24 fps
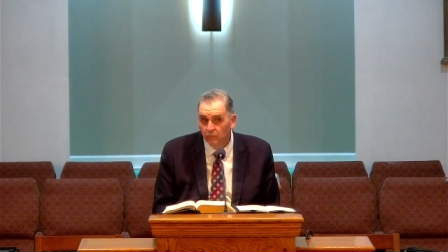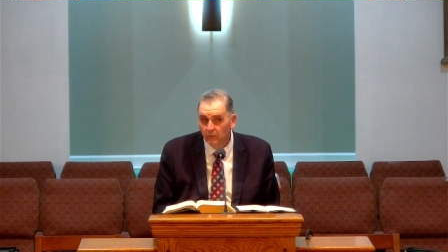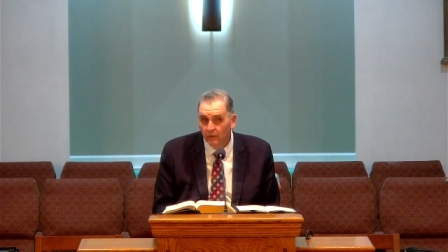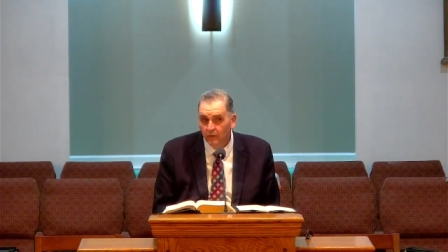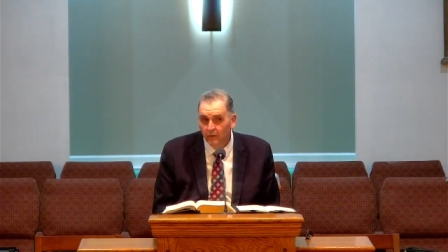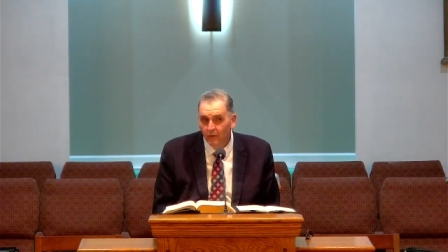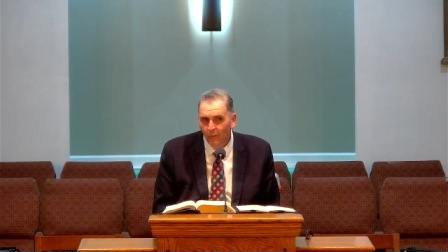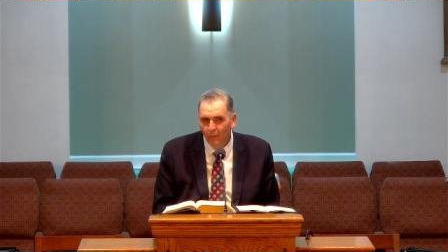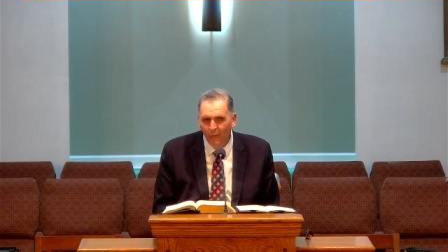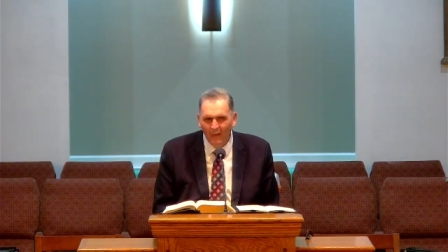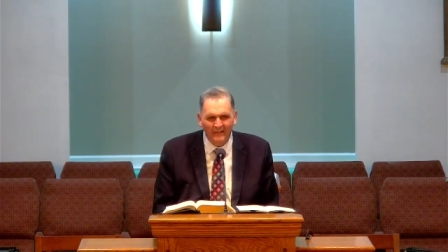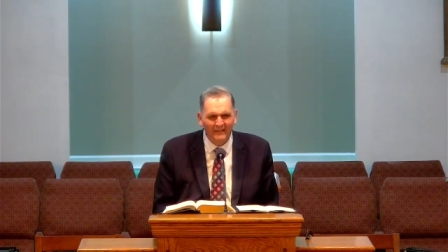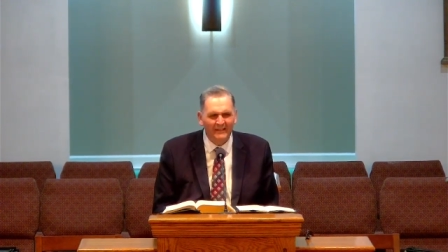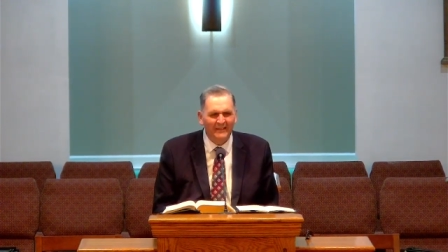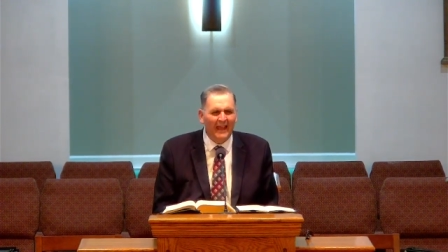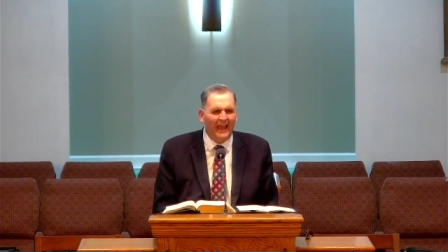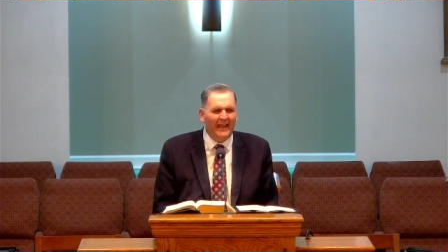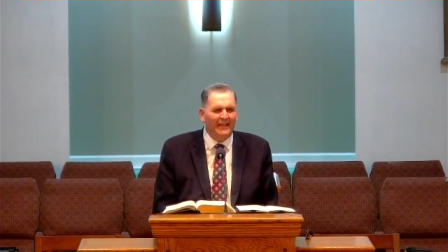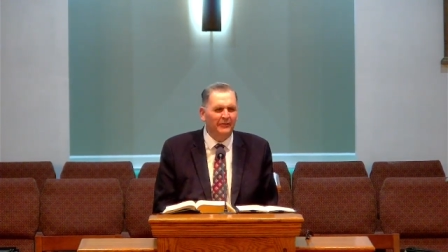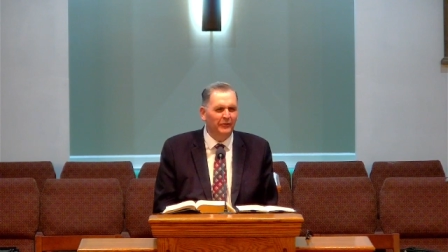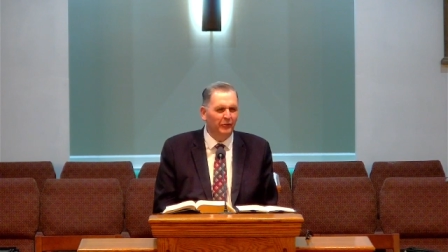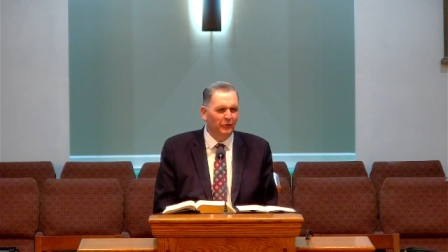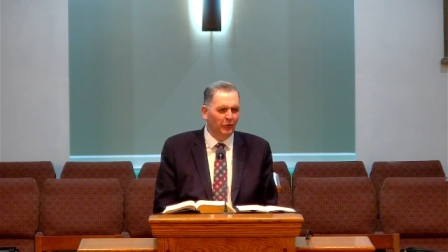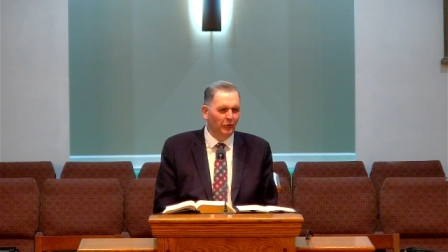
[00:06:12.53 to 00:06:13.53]
What
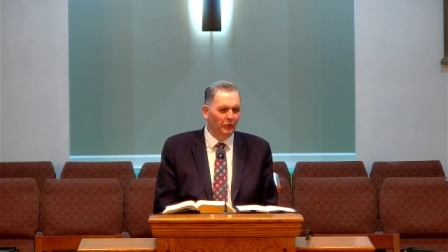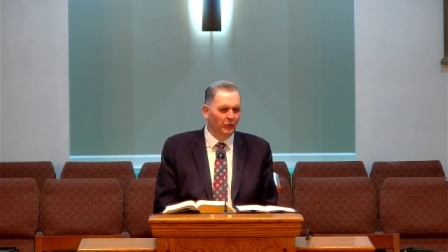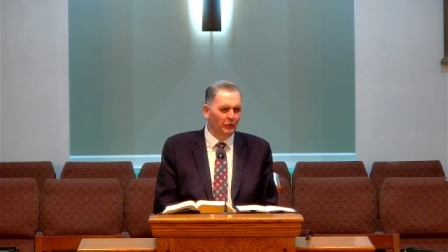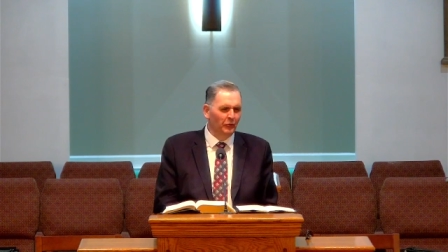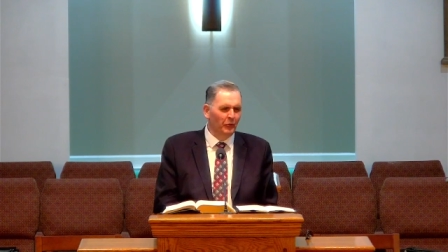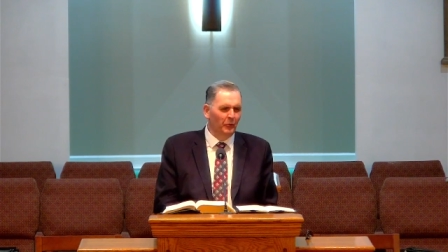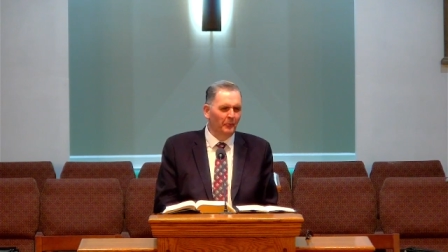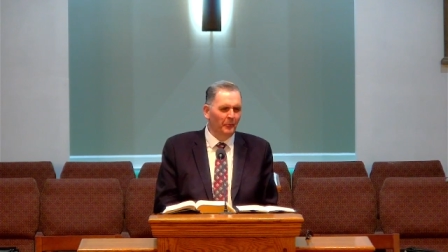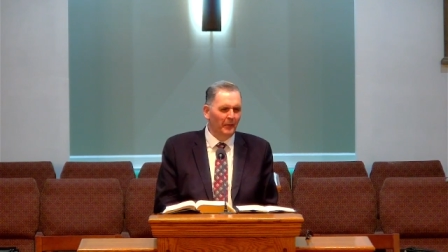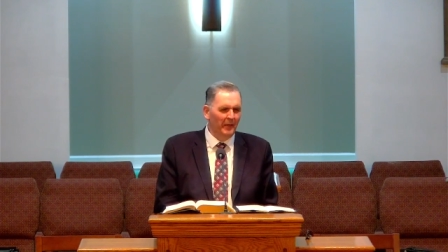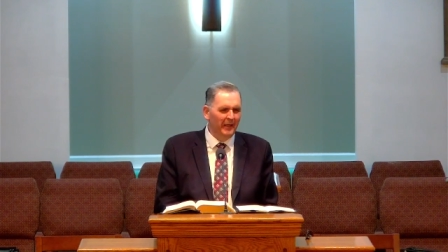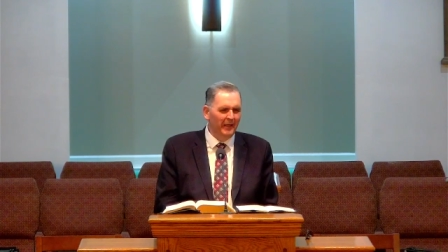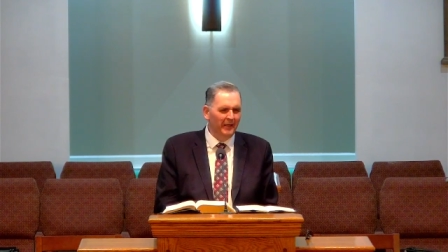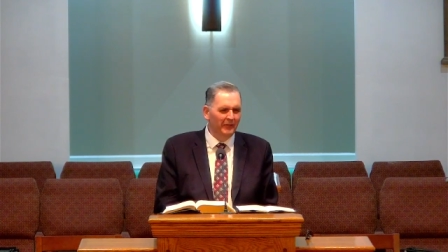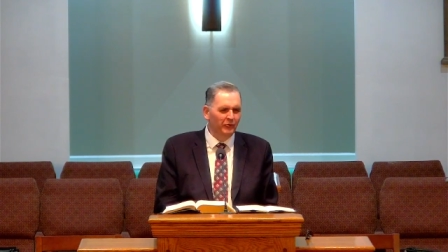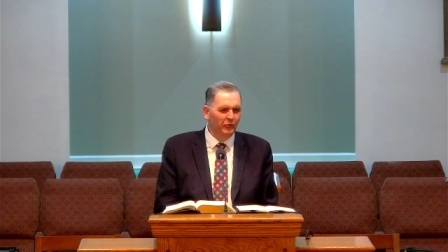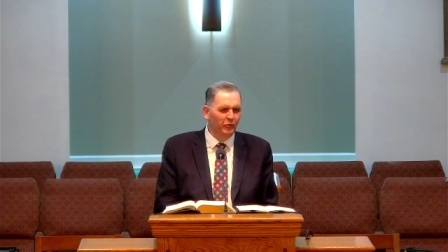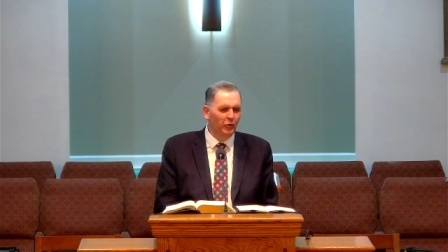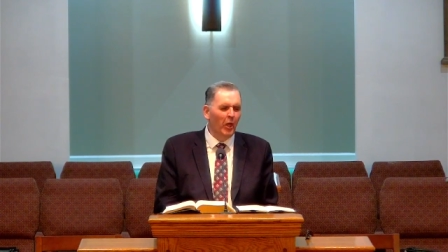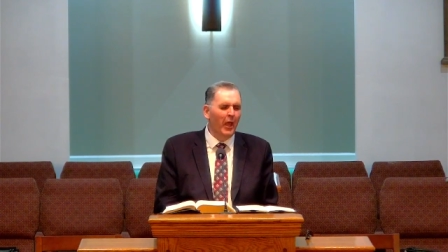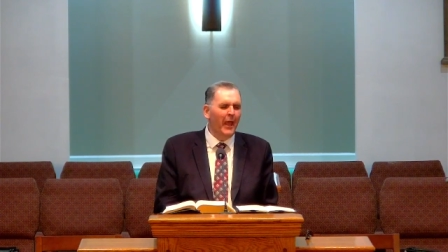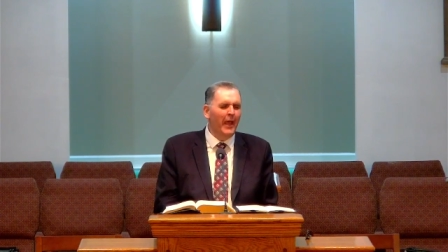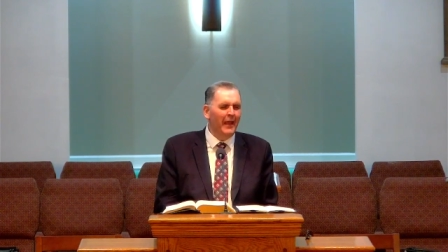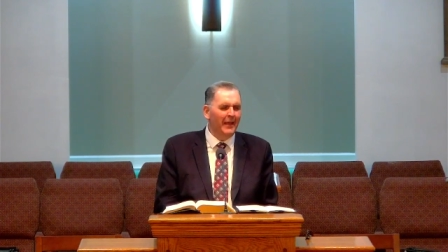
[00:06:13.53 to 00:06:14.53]
nations are being
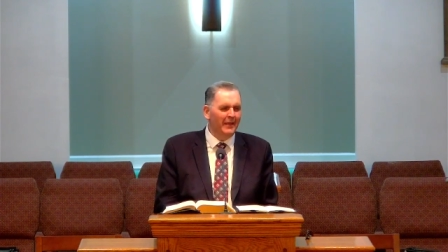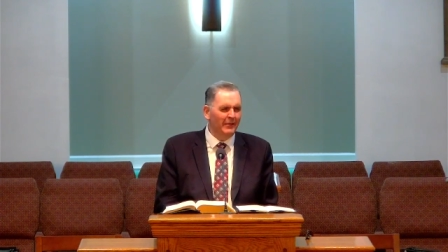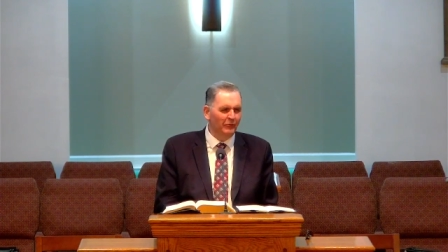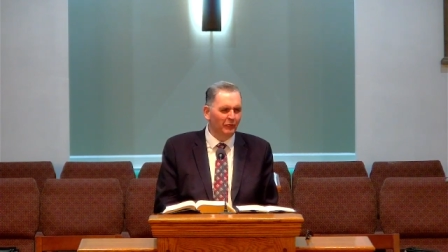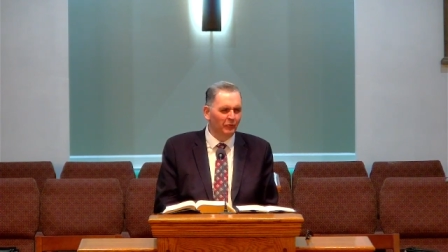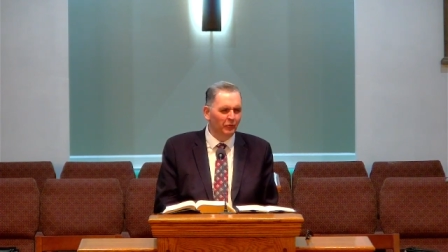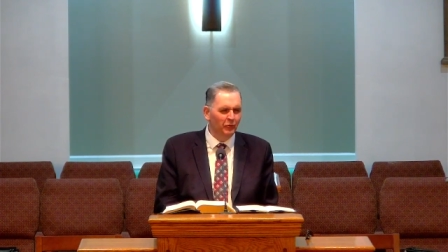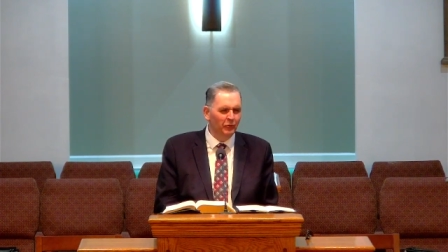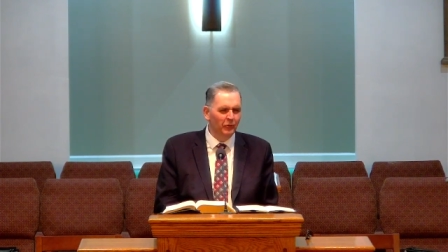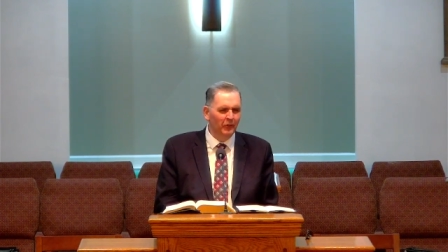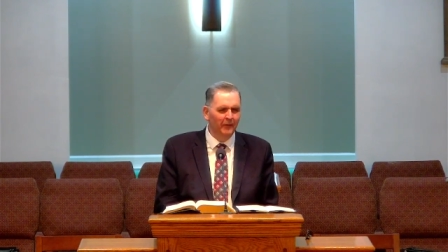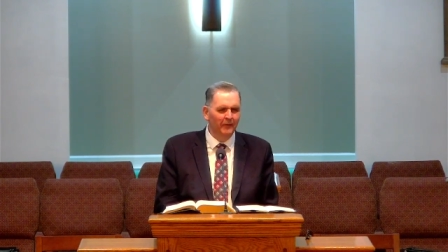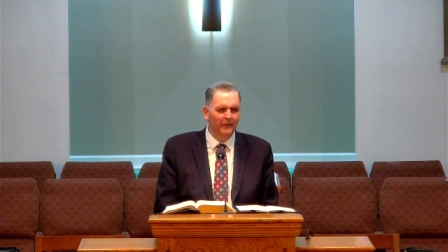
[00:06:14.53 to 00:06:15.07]
changed